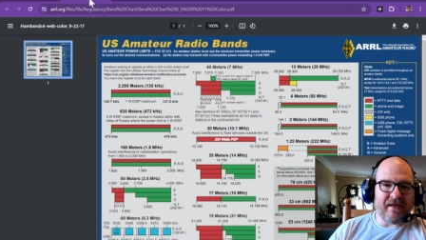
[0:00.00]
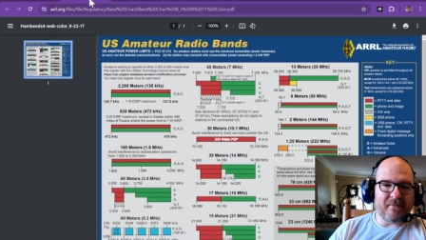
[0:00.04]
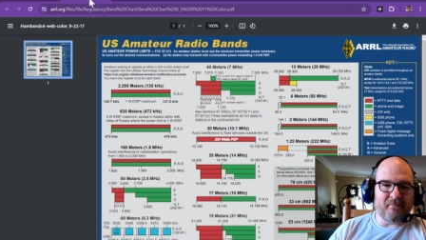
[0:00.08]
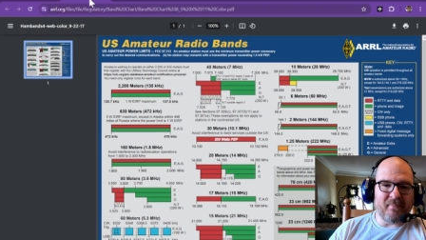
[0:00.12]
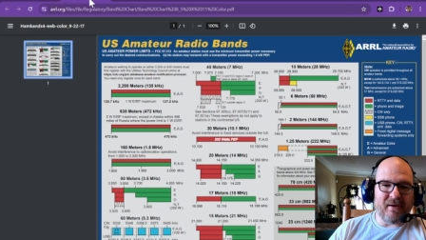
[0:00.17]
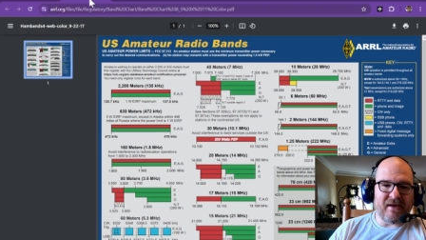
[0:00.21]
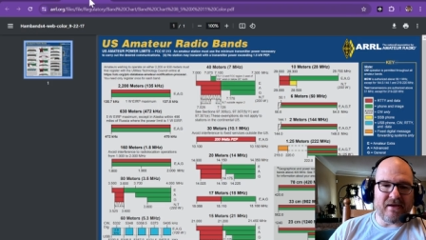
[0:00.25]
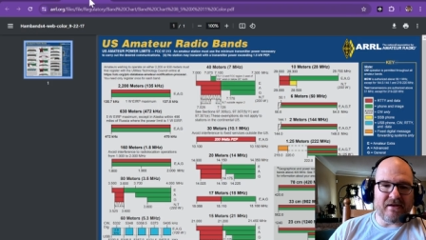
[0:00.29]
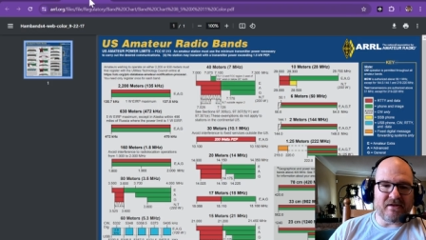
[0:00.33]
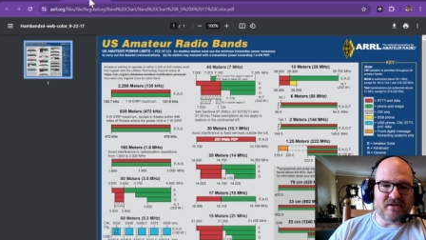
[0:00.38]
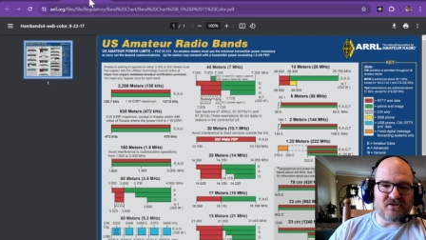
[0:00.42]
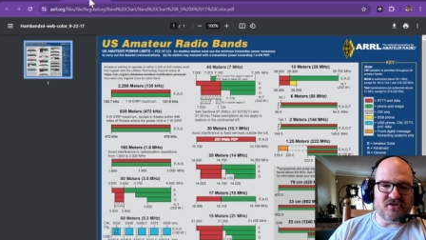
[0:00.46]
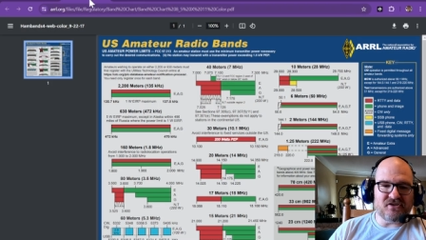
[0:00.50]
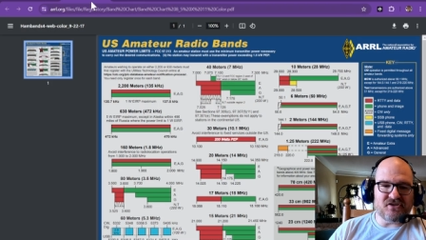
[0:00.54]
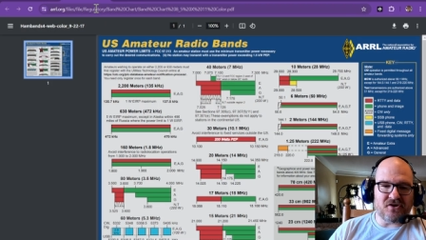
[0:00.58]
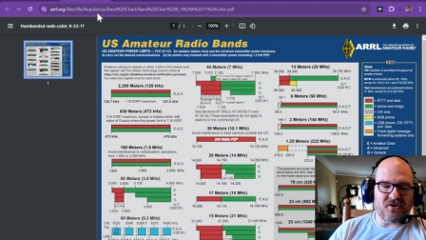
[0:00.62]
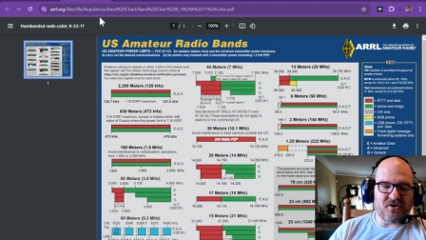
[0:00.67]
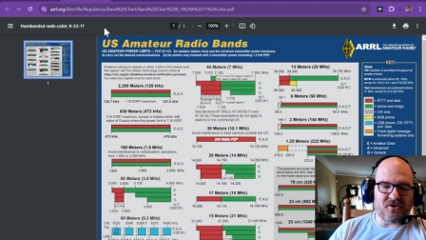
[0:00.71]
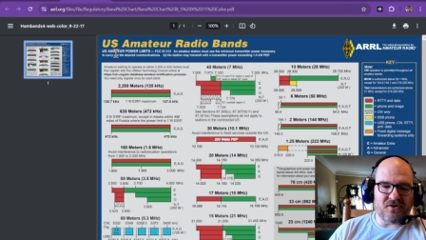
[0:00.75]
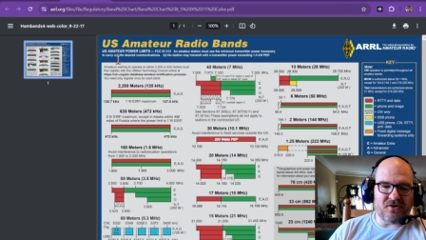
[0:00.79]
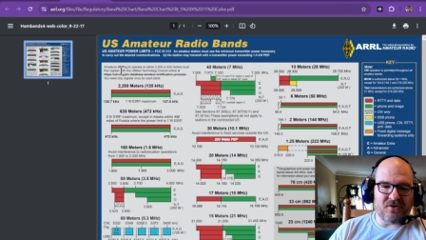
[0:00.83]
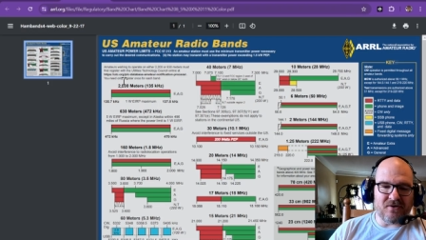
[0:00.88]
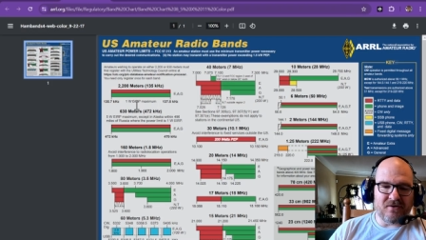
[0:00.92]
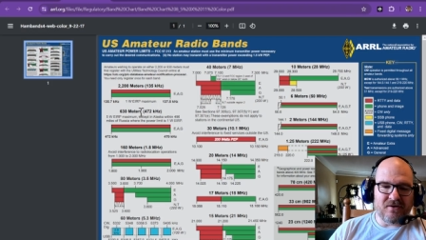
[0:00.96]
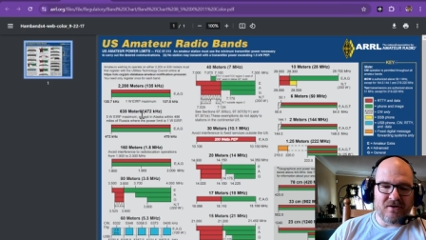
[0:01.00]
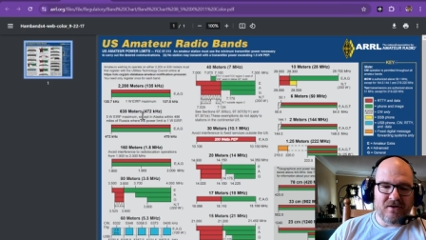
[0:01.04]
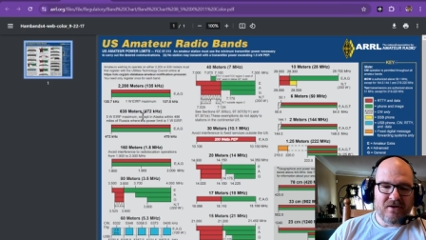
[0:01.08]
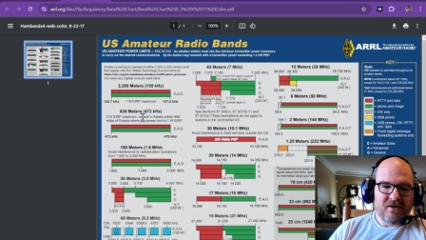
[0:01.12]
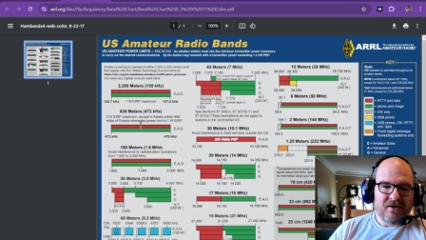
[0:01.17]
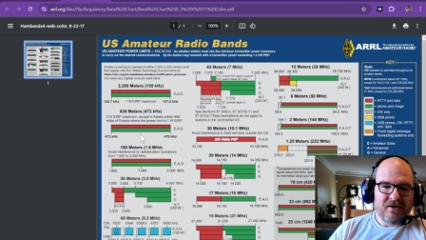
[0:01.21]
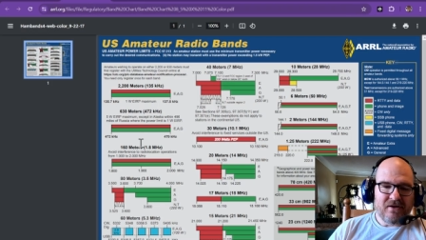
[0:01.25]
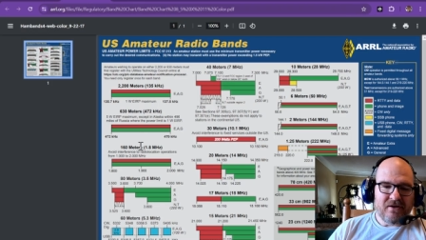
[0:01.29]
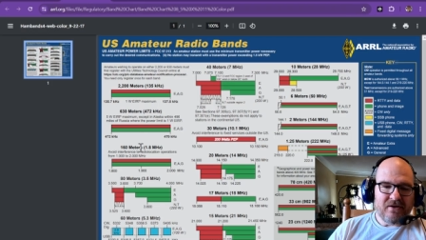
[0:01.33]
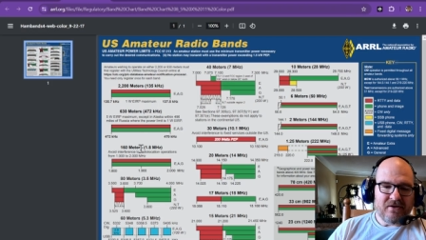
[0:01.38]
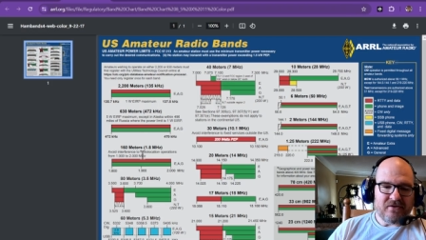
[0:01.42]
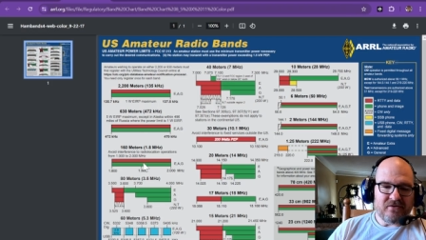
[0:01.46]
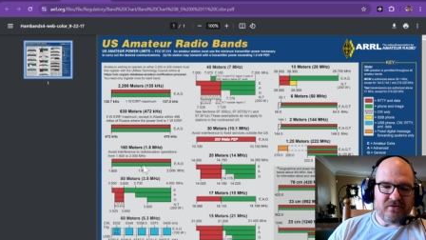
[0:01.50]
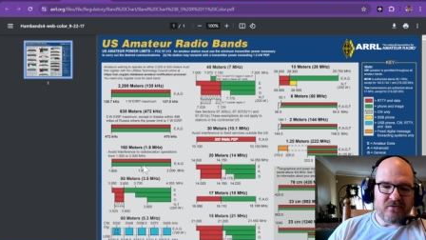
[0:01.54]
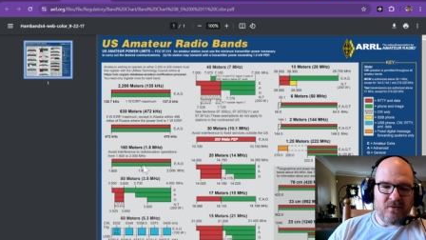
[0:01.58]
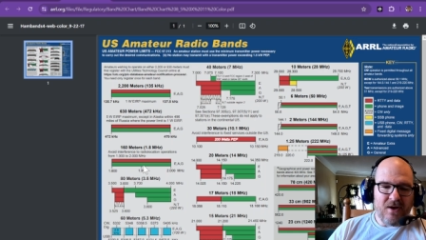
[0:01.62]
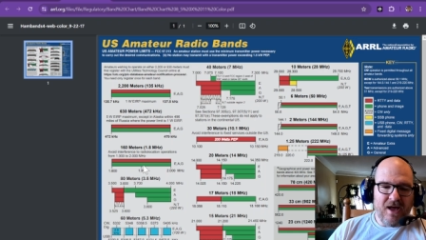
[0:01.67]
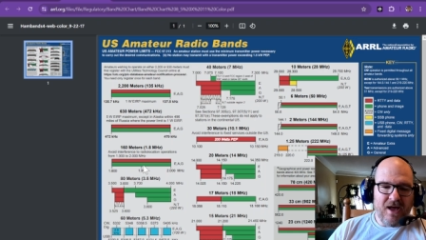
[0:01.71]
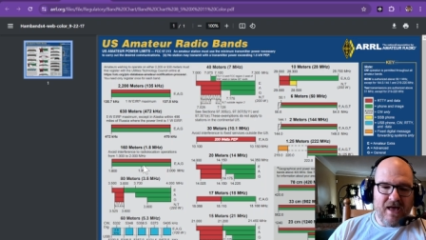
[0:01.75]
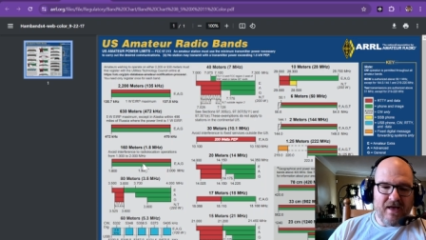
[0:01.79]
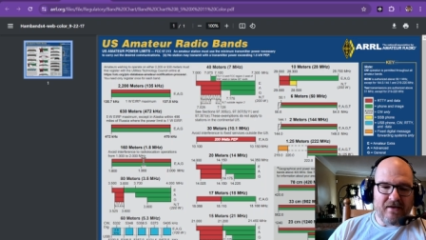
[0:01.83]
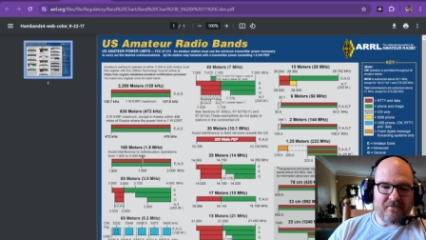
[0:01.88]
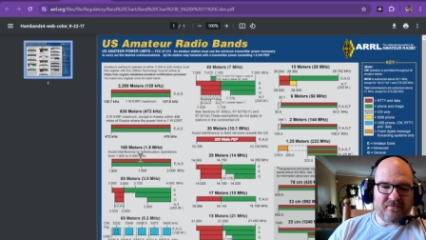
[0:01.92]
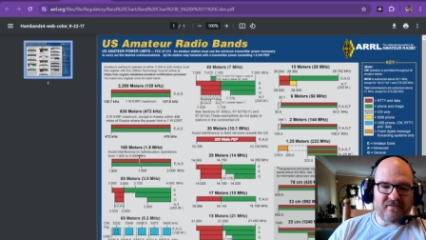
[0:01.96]
band chart, you
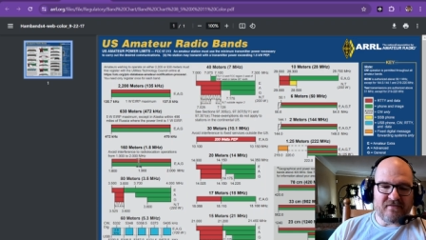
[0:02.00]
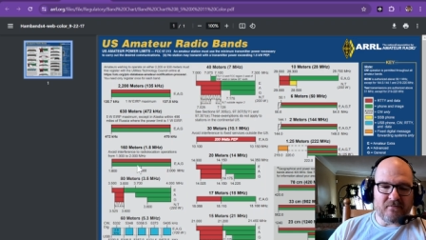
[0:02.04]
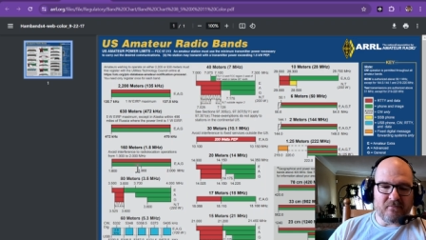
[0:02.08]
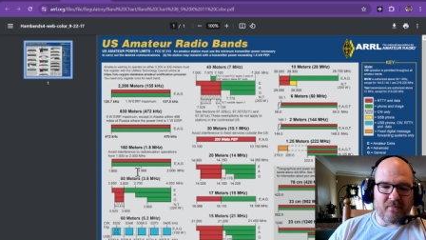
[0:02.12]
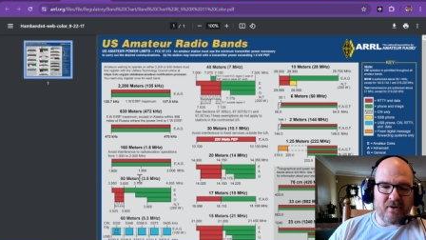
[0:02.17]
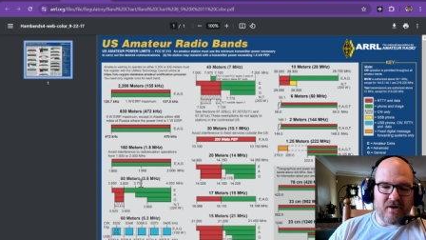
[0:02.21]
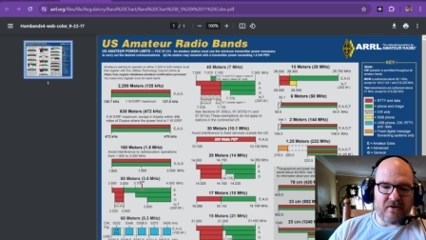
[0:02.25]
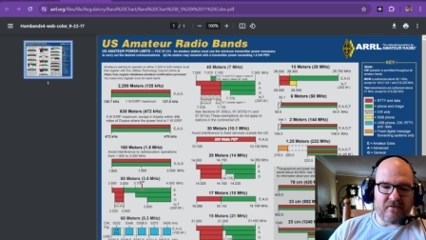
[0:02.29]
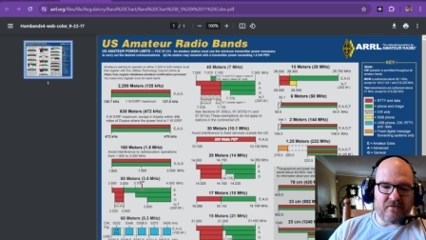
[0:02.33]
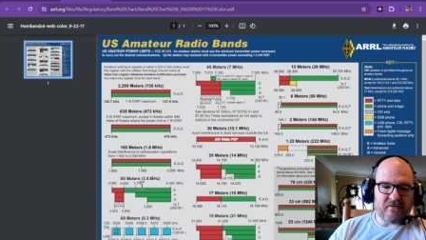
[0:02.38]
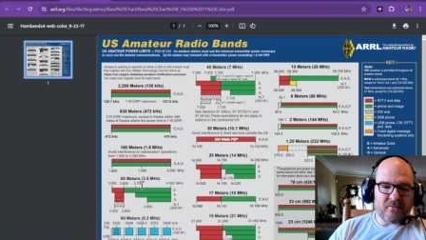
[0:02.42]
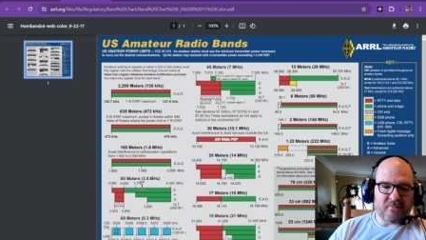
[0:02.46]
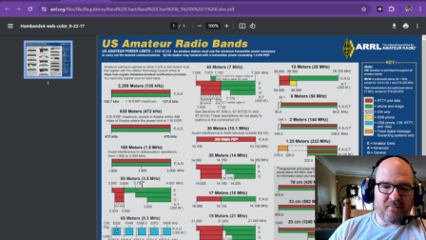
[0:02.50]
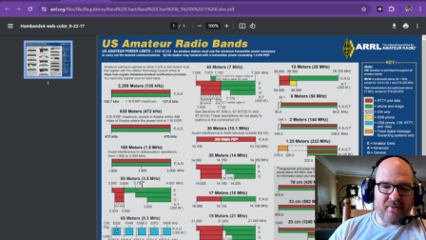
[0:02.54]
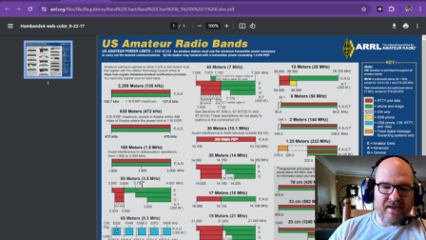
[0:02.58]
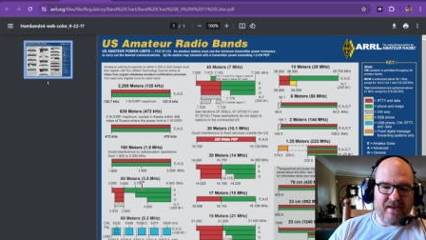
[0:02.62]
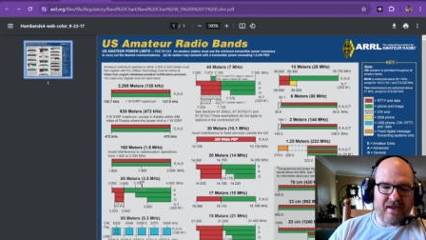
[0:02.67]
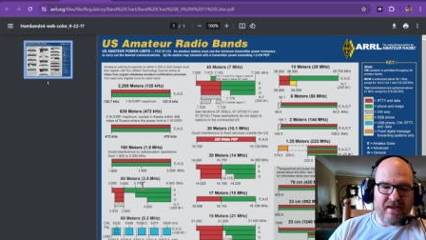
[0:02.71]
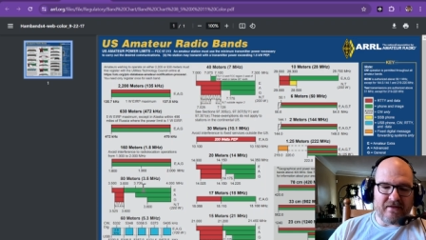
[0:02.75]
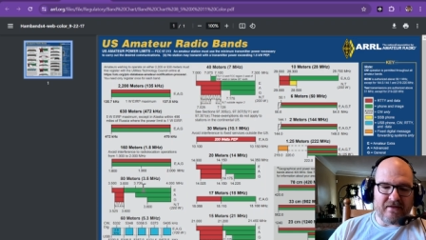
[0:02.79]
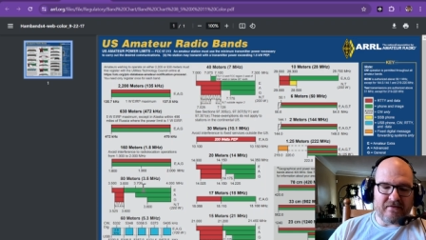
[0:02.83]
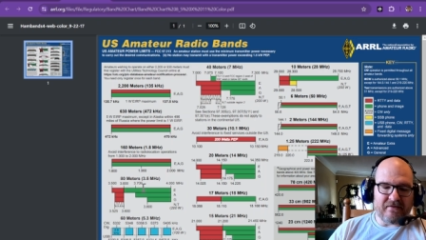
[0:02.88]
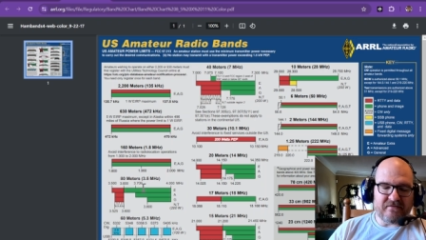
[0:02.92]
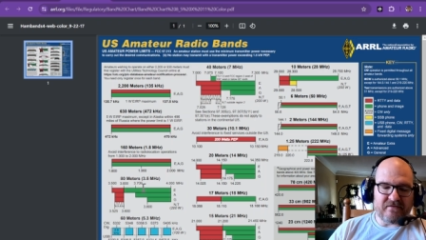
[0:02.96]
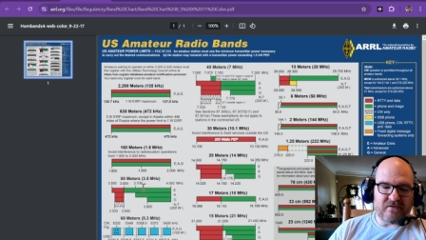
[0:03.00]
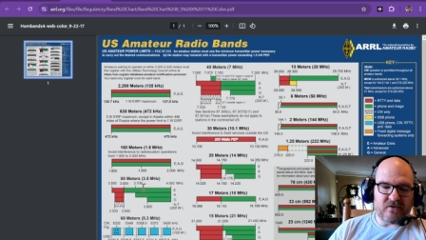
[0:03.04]
have some other bands.